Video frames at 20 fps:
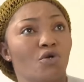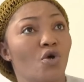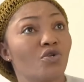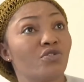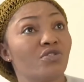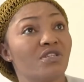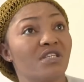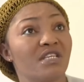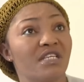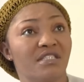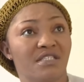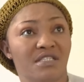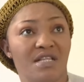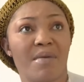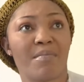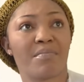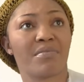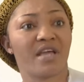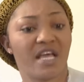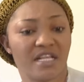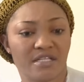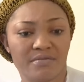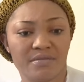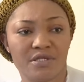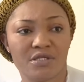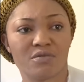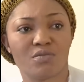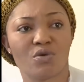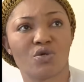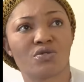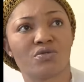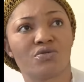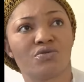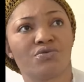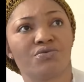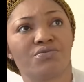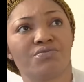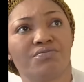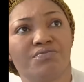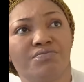Go to the kitchen and get me some
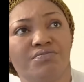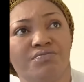stew.